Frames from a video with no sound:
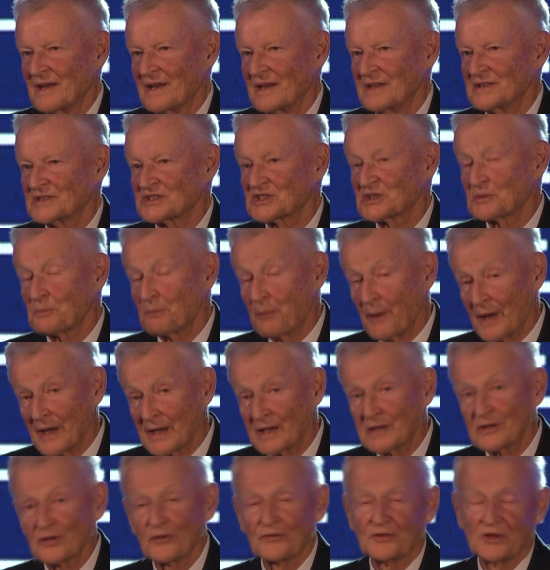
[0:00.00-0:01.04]
in
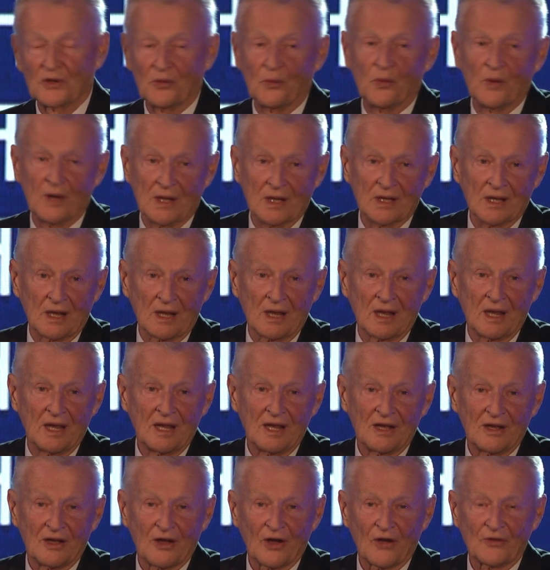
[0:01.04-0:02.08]
spite of the will
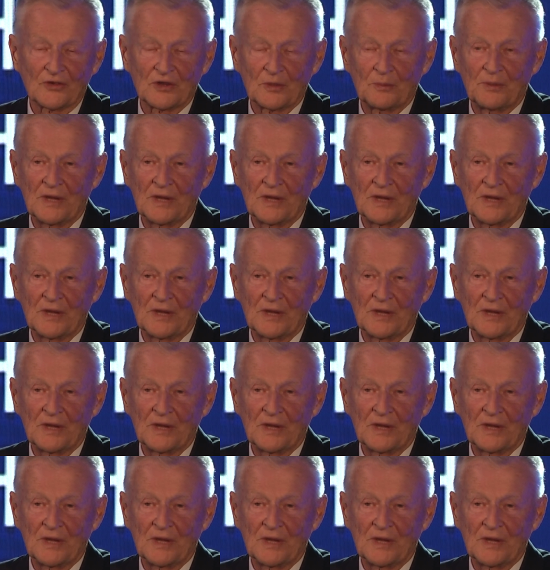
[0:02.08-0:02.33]
of